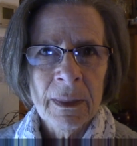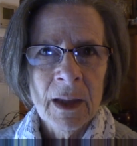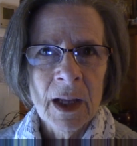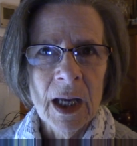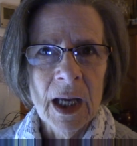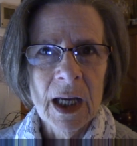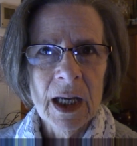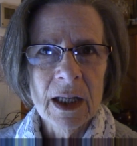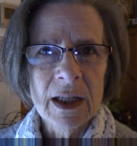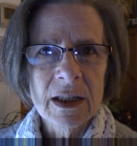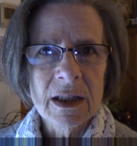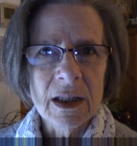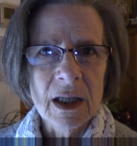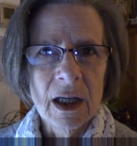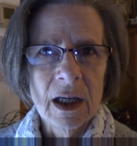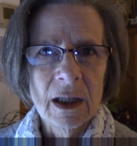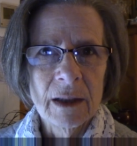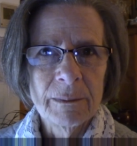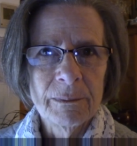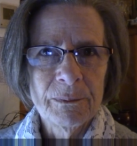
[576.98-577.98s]
and
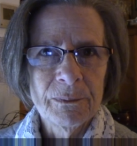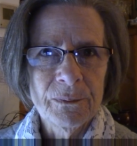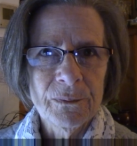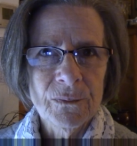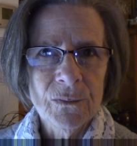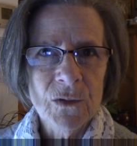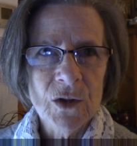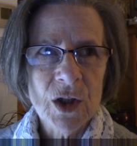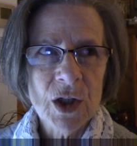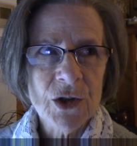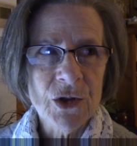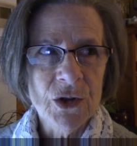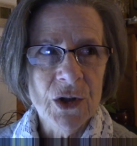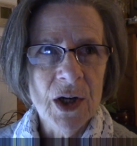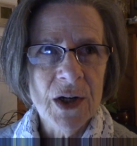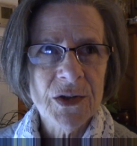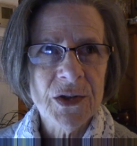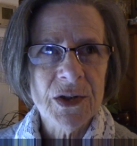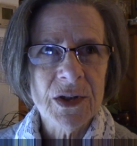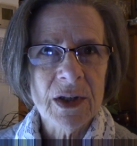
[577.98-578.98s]
Dr.
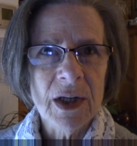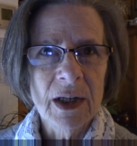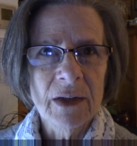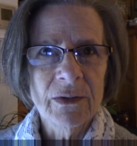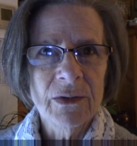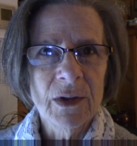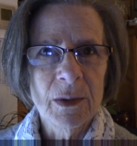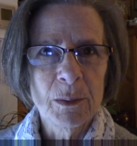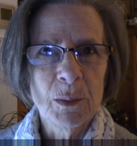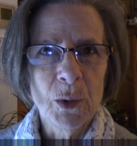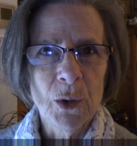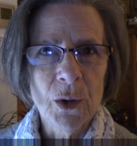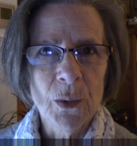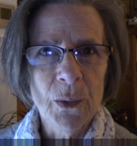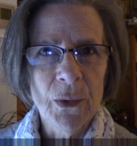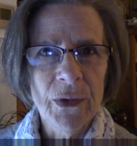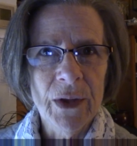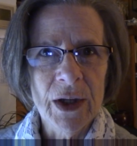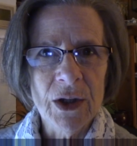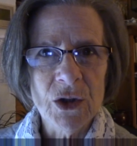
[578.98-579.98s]
Oz is kind of on board
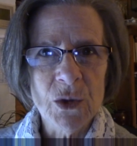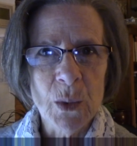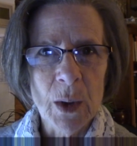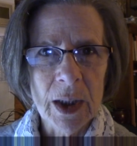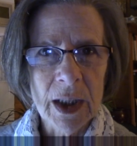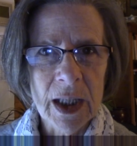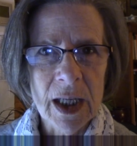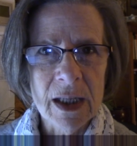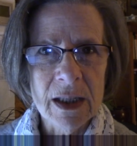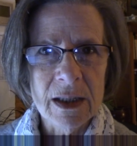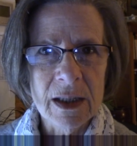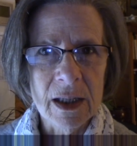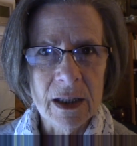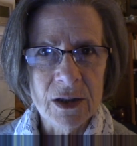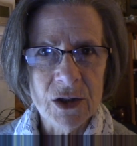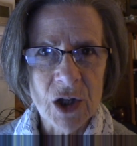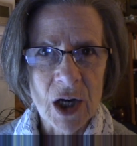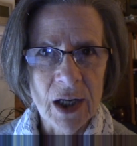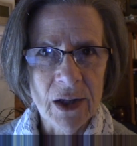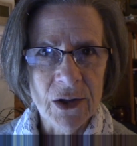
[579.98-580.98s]
with that 28-day
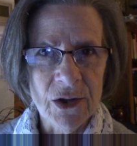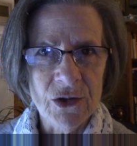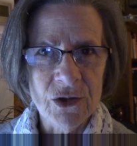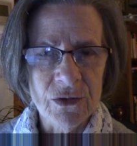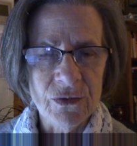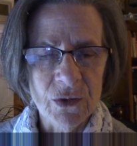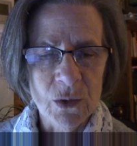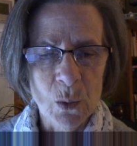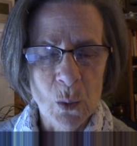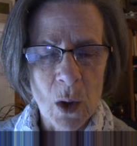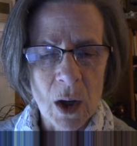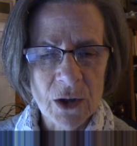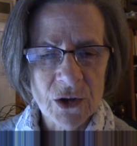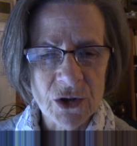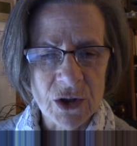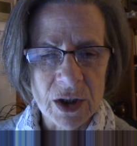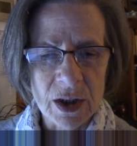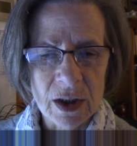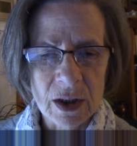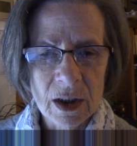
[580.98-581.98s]
challenge if you
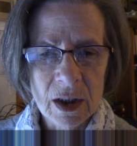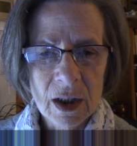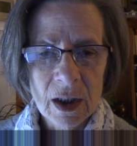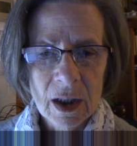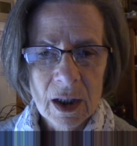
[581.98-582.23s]
watched it.